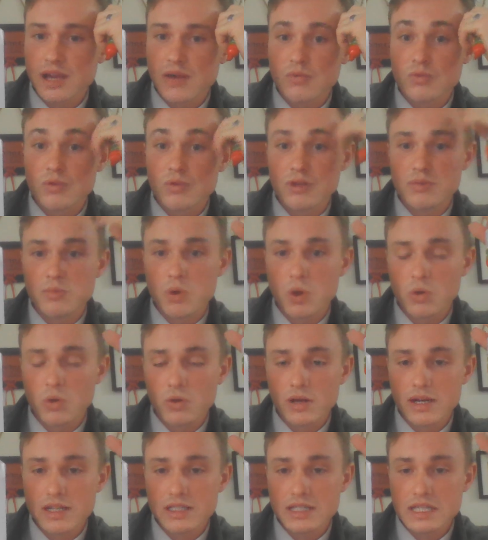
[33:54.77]

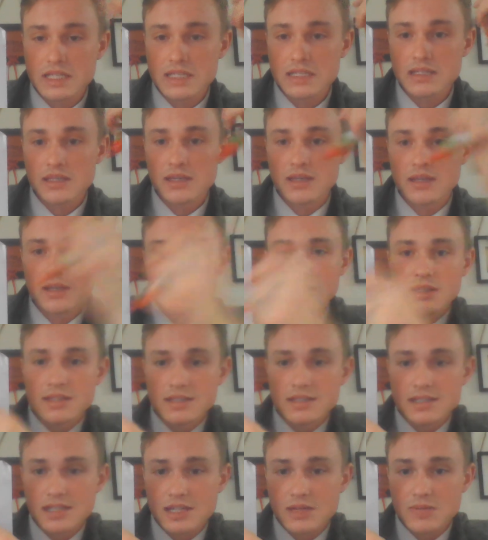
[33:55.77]
repolarizes.
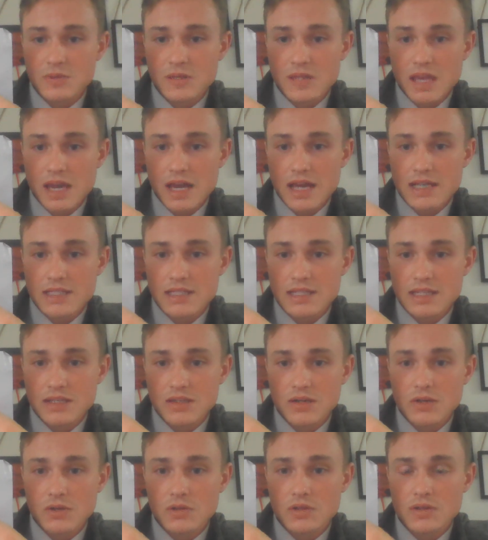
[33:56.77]
It's going to be the SA
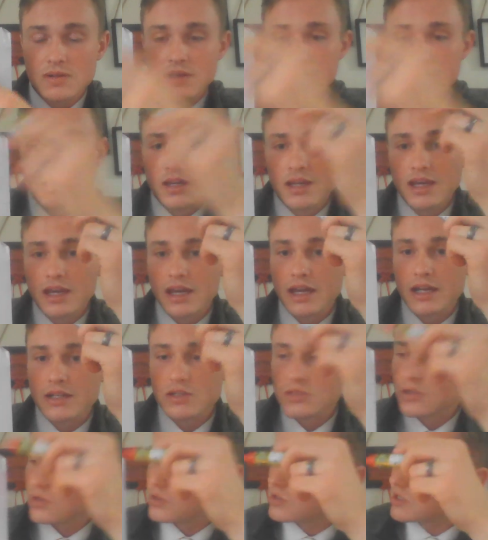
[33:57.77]
node.
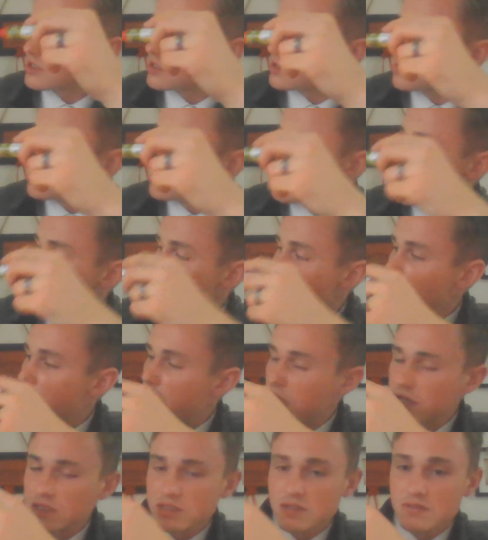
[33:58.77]
And so since we have a
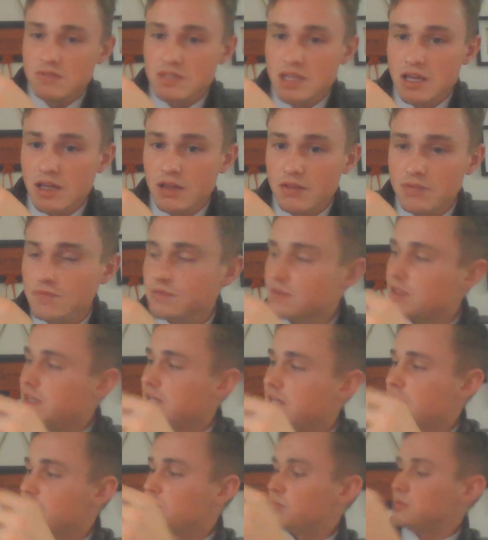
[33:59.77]
positive tail,
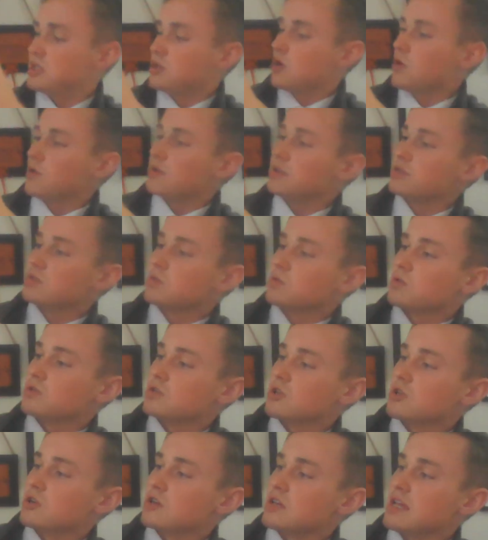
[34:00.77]
and it'll be going
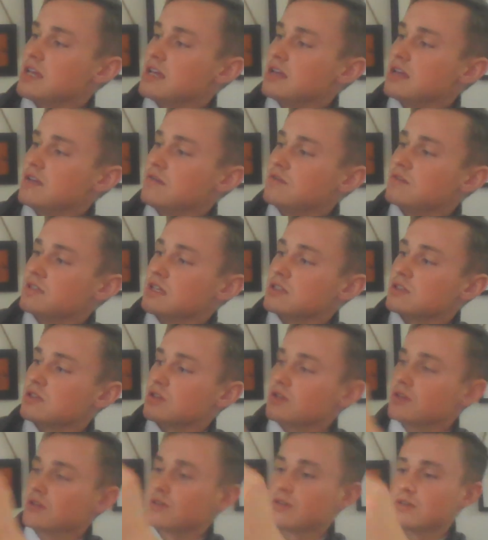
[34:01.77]
towards our negative
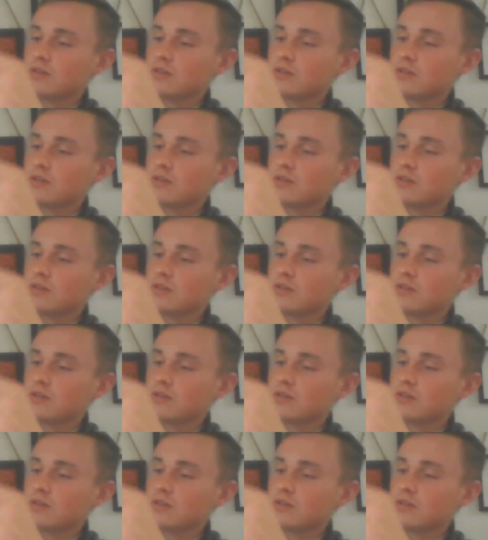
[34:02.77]
sensor,